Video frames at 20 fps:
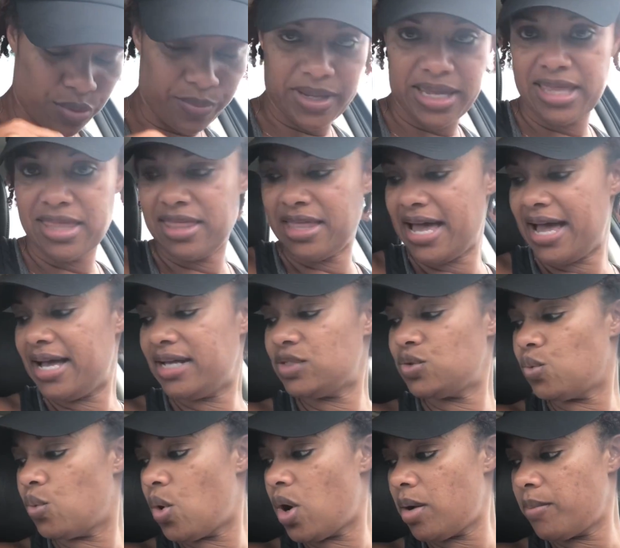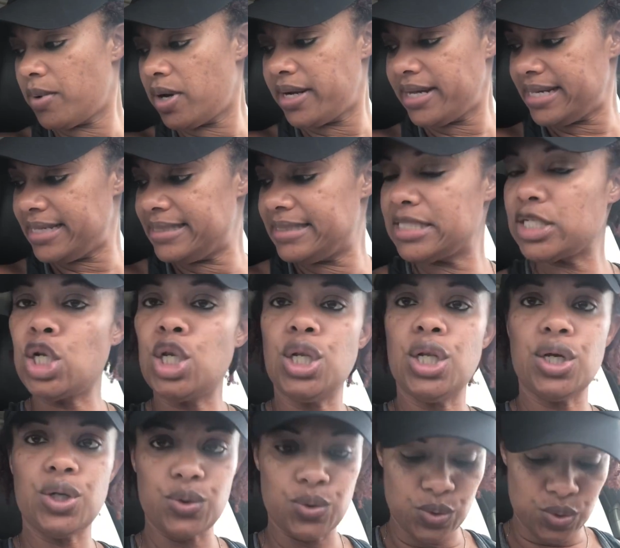me that Walmart is
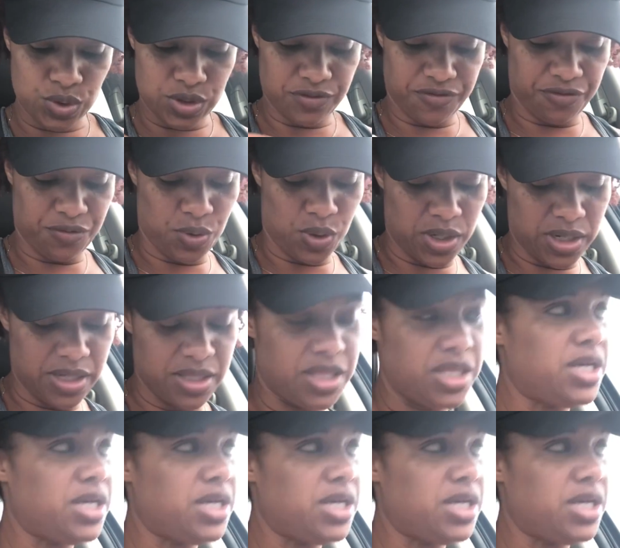closed for